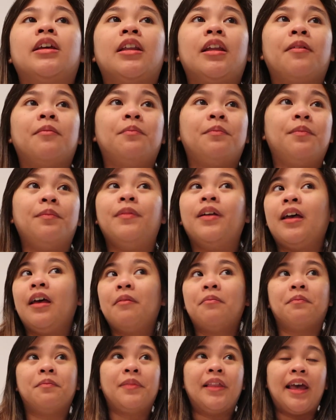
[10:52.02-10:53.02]
and i'm
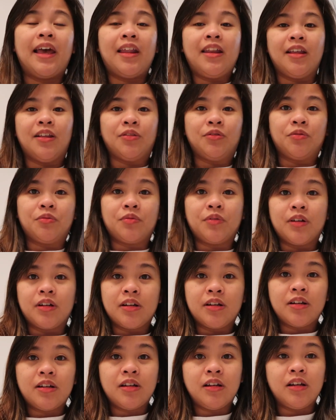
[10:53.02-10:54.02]
i'm planning to
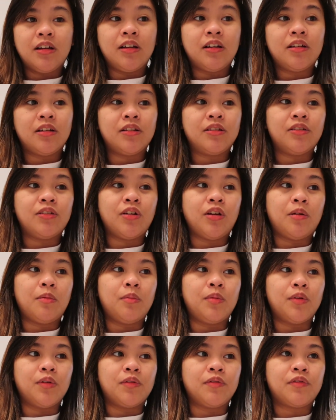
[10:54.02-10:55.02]
work
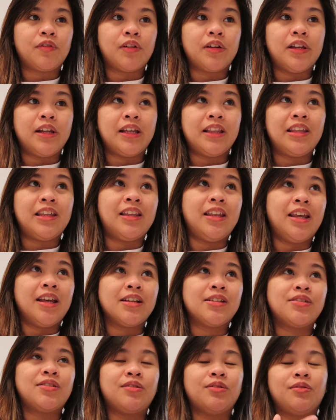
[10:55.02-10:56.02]
double for like the
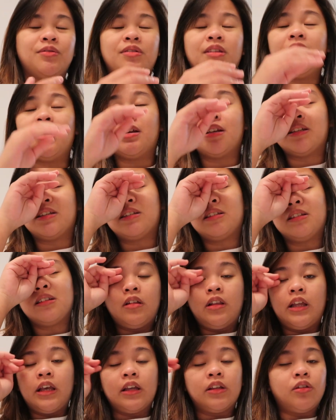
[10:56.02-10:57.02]
next two days
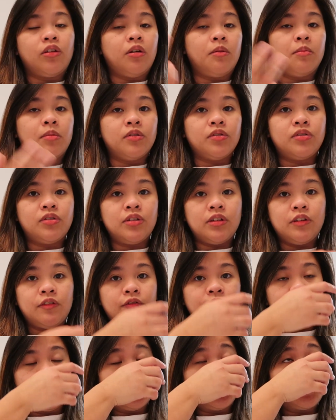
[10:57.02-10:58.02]
like double
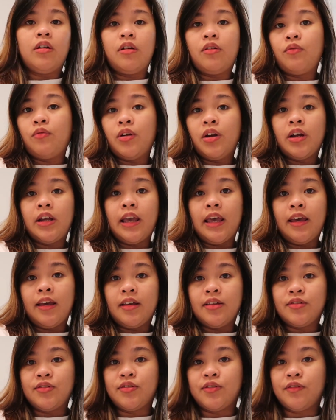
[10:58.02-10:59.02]
shift work
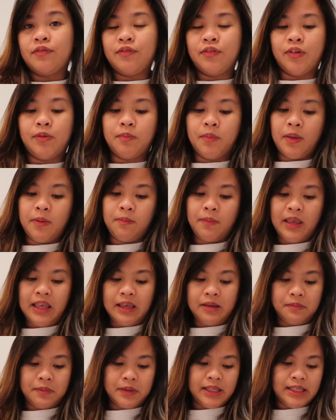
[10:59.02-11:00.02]
extra for my
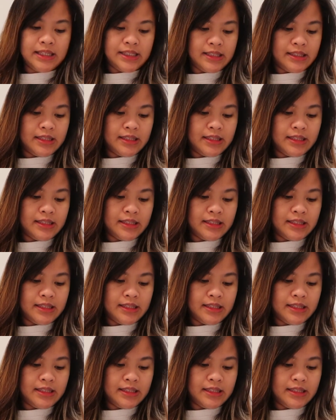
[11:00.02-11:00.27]
baby